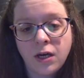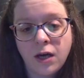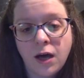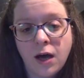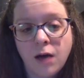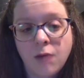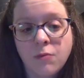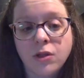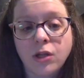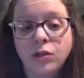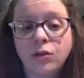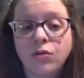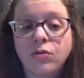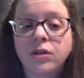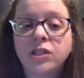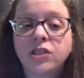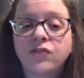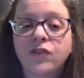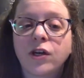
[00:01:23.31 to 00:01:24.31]
The
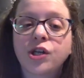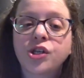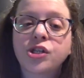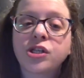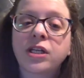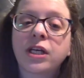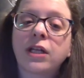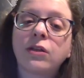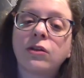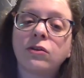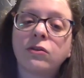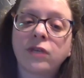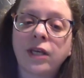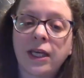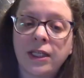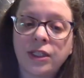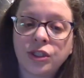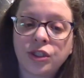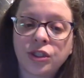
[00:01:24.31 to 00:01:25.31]
locus function and
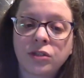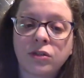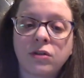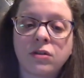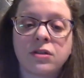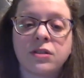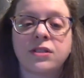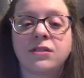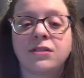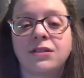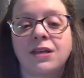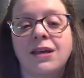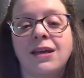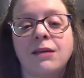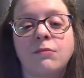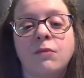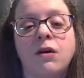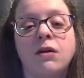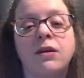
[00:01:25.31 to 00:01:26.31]
location are the
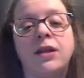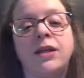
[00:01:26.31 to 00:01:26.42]
same on